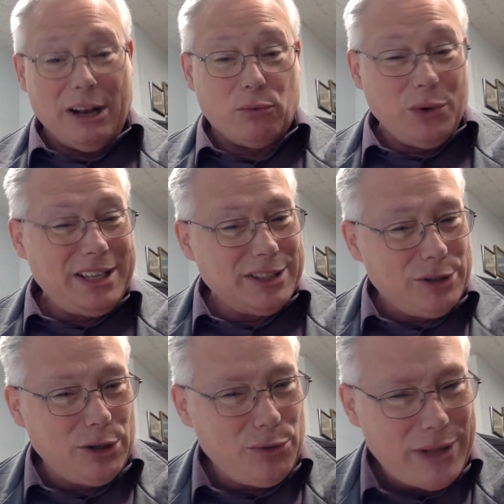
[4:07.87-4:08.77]
And if we
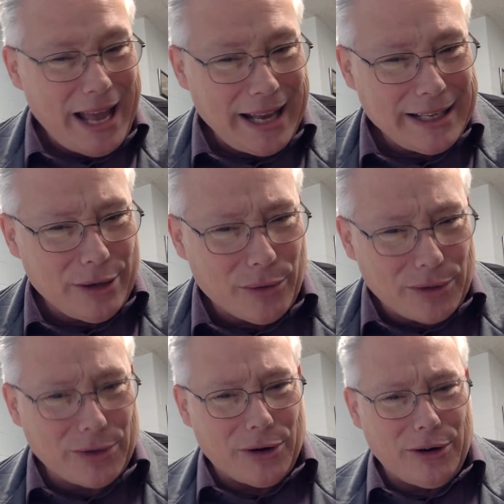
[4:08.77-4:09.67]
could do that here
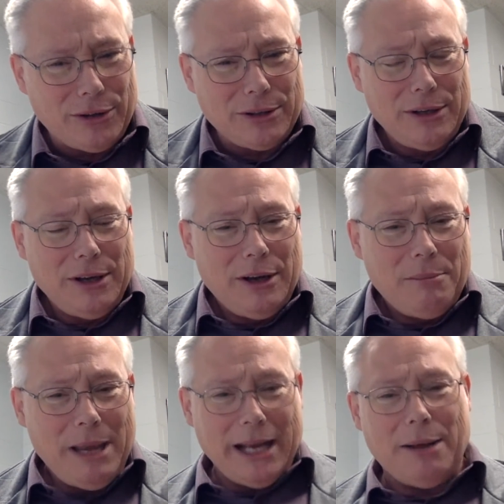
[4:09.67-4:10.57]
on earth,
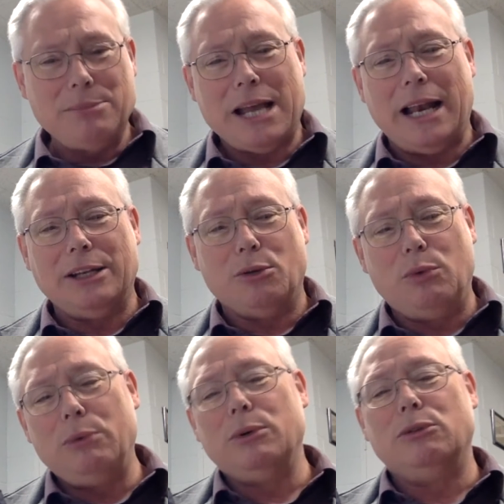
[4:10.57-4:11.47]
man, I'm telling you,
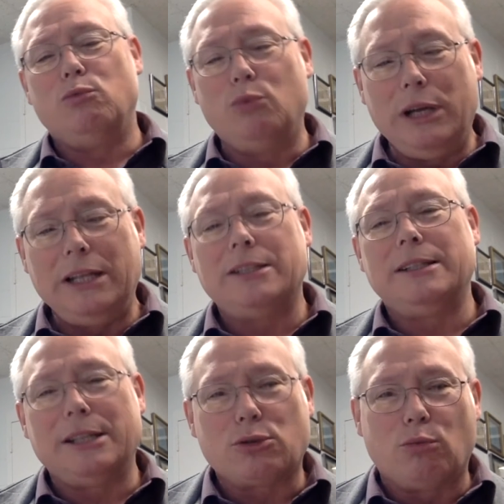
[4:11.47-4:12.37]
we would reach
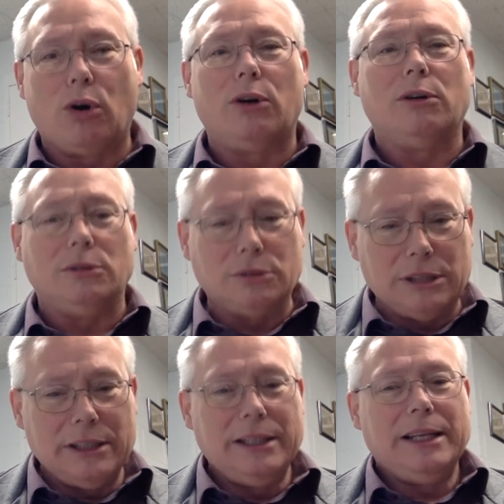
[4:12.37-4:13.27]
this world
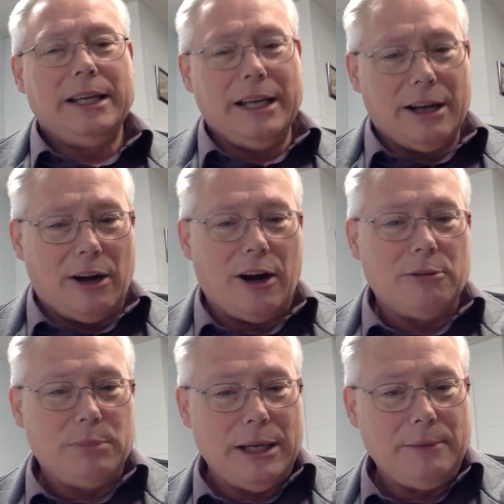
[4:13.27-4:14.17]
in a
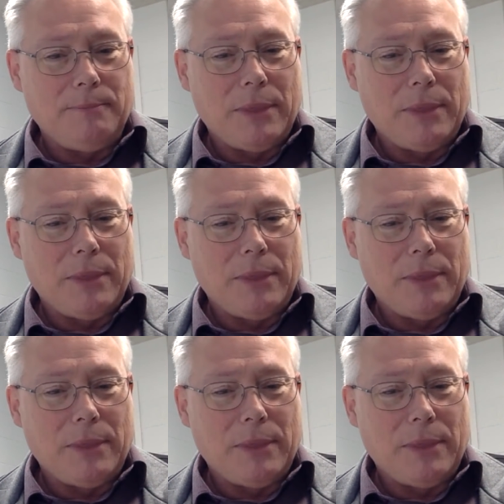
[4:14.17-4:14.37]
heartbeat.